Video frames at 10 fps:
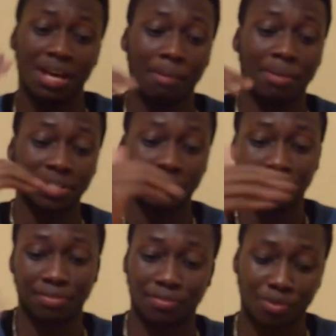But
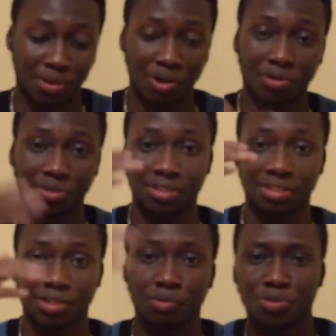from now on,
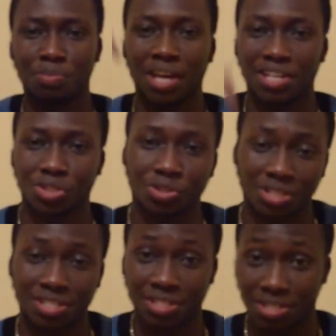they won't be as
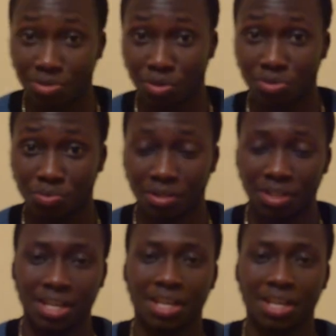short as this is going to be.